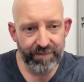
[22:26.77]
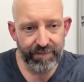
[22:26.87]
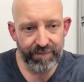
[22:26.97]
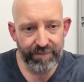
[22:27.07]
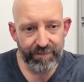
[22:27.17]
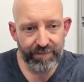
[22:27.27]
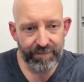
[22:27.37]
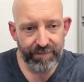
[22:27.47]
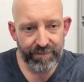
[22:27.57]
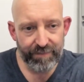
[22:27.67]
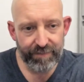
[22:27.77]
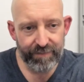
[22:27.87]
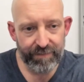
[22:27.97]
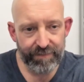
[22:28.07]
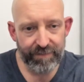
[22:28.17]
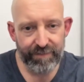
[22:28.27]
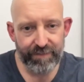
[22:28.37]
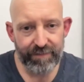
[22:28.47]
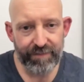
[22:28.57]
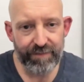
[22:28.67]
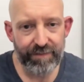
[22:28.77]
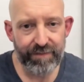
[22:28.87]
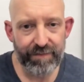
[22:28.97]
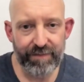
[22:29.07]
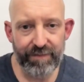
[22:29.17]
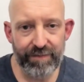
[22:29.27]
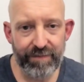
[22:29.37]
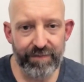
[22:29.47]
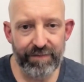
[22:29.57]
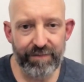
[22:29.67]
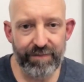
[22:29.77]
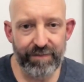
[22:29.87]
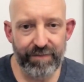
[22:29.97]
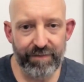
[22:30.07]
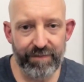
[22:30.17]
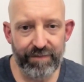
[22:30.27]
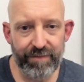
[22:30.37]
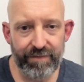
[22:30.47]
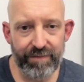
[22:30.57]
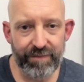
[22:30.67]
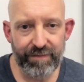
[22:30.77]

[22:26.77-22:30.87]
This person isn't speaking.